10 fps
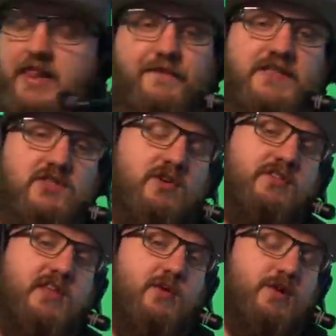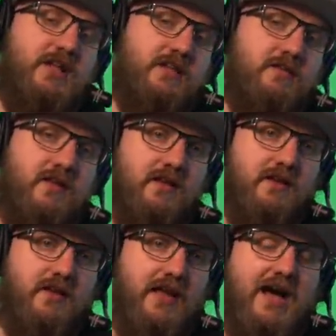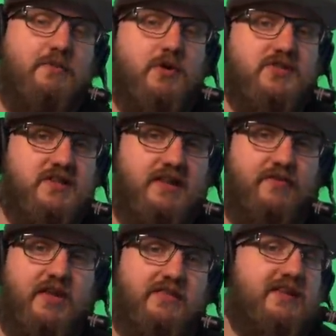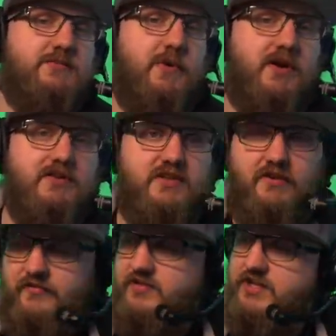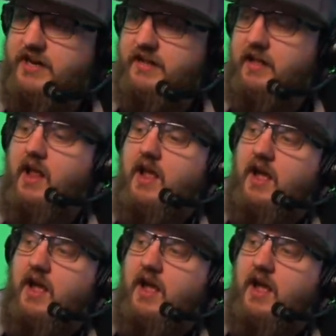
Elephants aren't the only animals living in these parts of China.